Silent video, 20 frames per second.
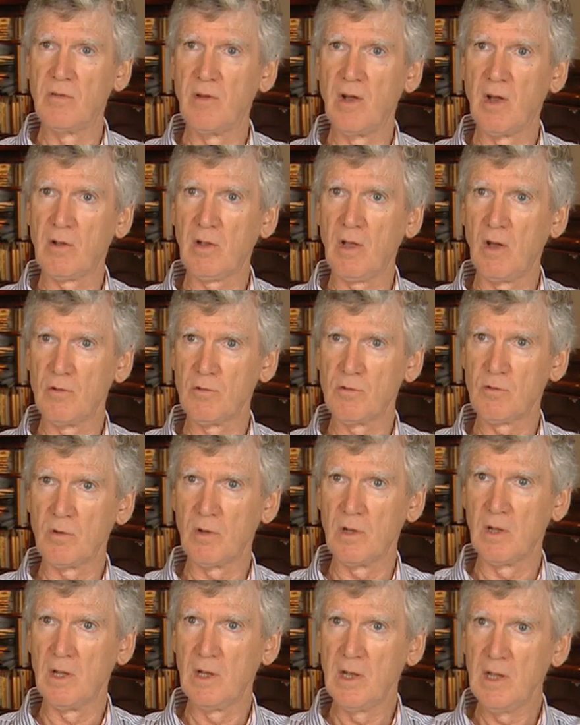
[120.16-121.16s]
of our
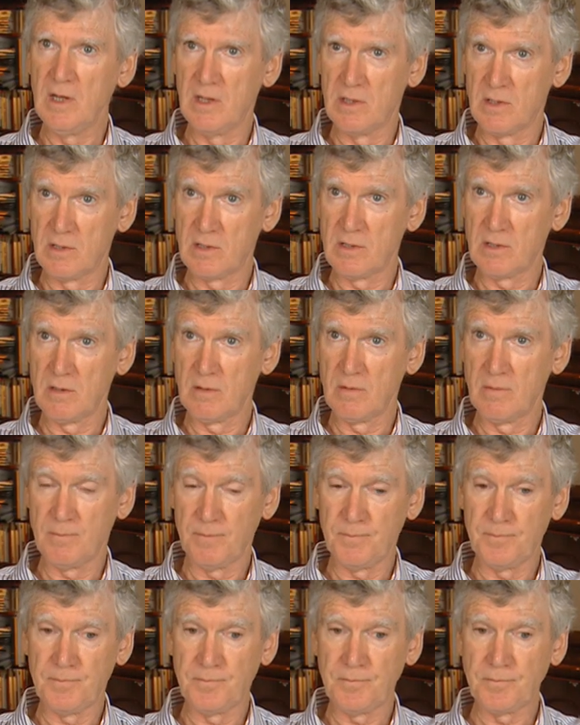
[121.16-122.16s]
cultural elites.
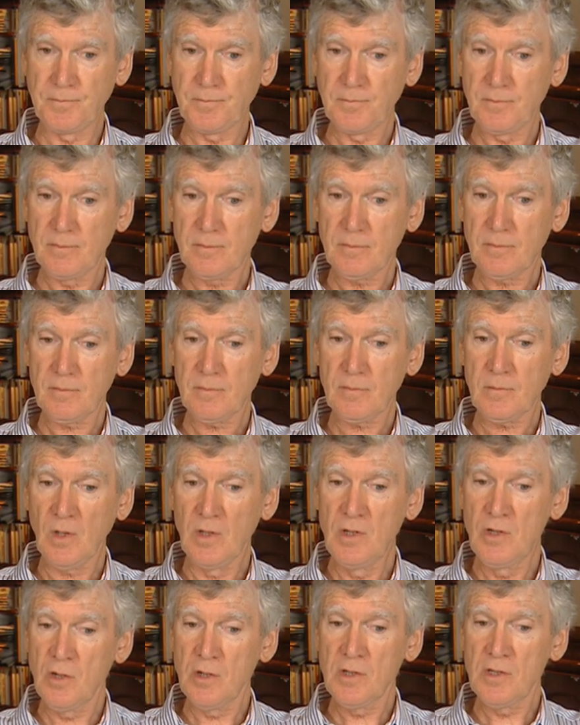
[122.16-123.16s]

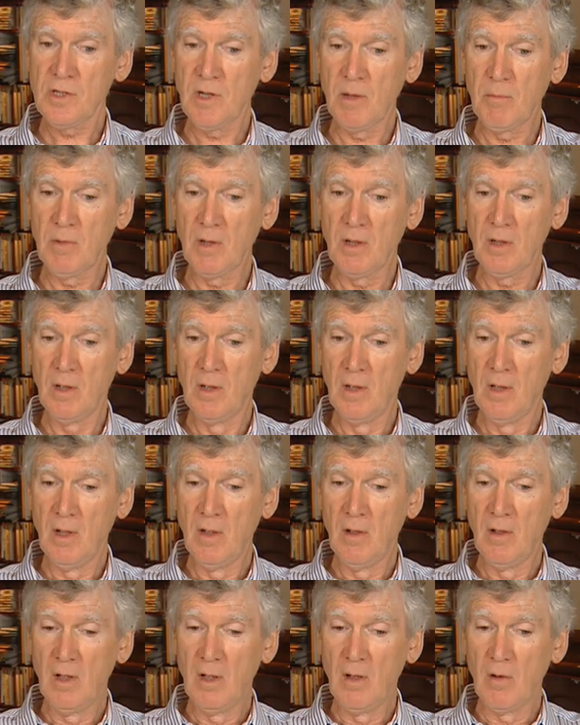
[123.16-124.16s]
John Sumner
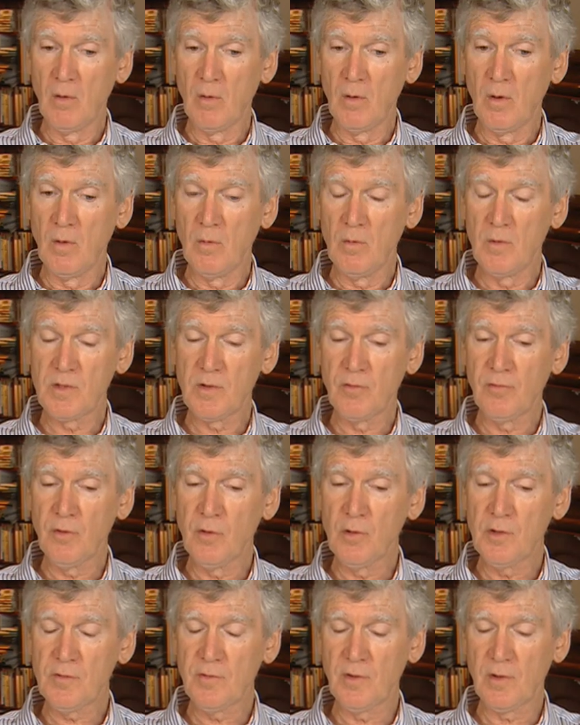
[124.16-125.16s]
was a
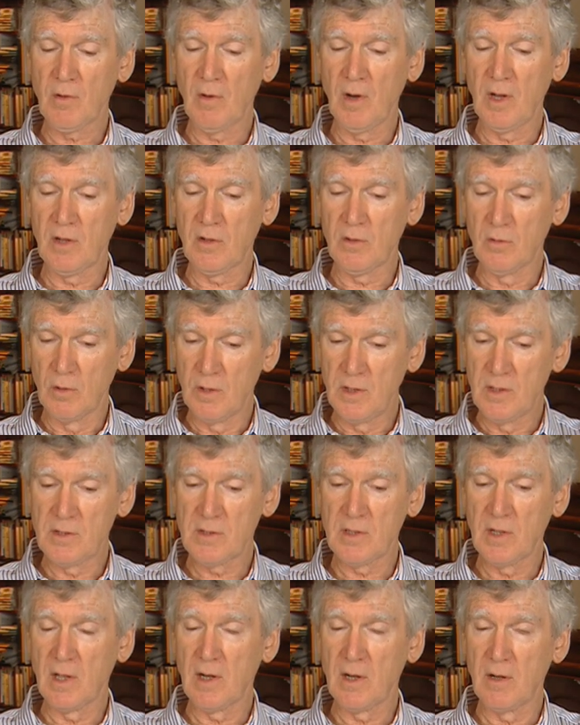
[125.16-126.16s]
force for great good. He
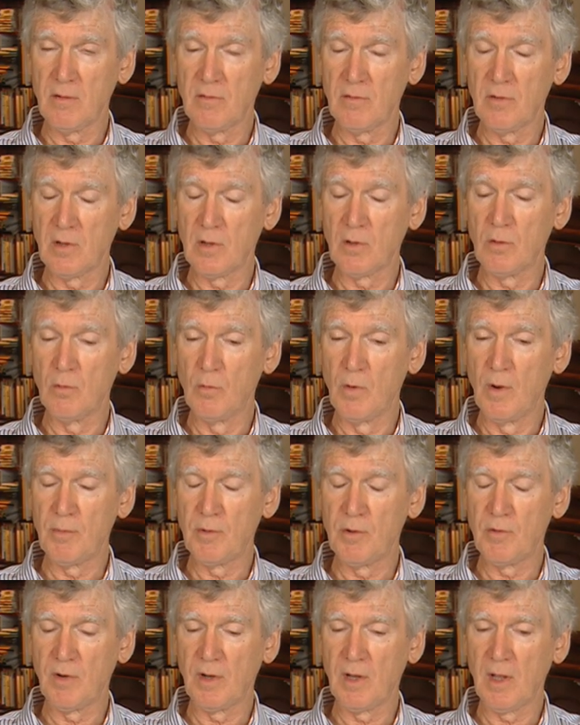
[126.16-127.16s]
started a very good
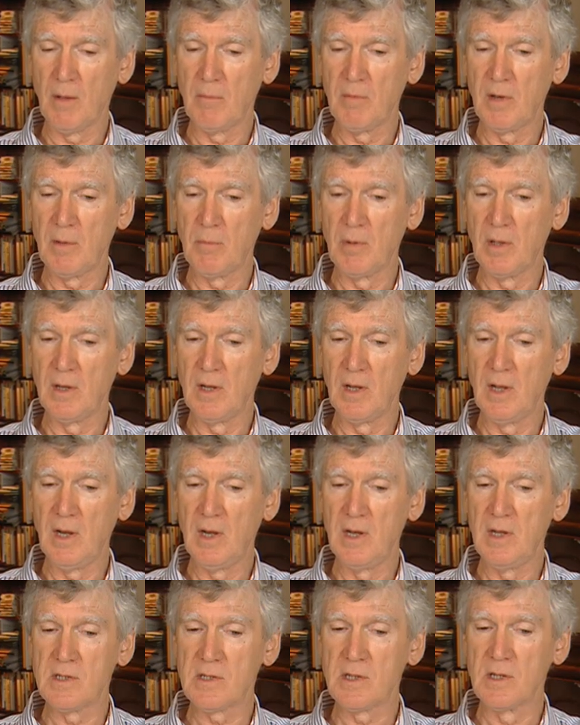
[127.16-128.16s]
repertory company, but in
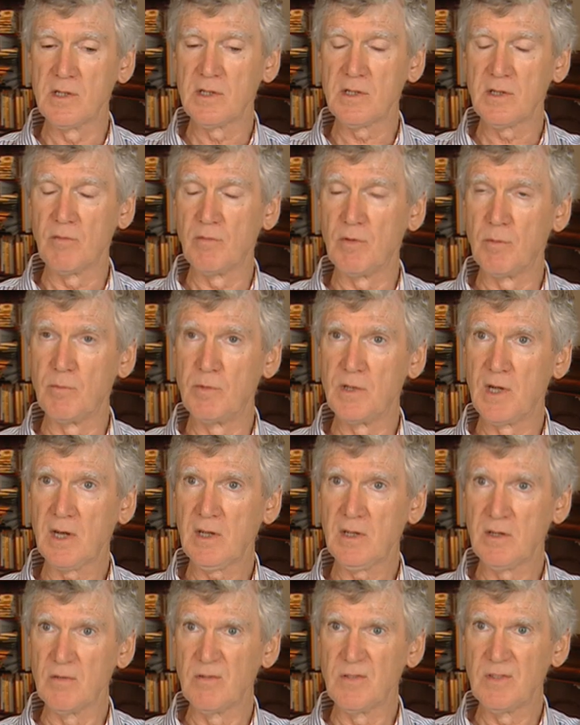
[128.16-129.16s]
his list of
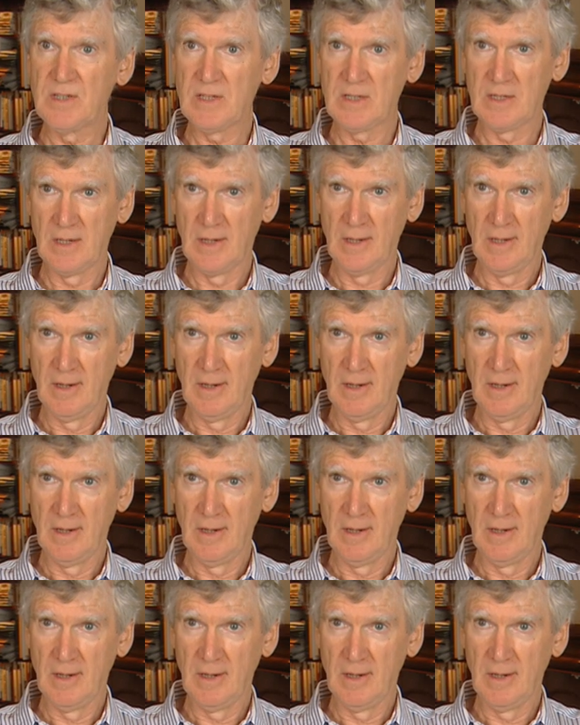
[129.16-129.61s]
objectives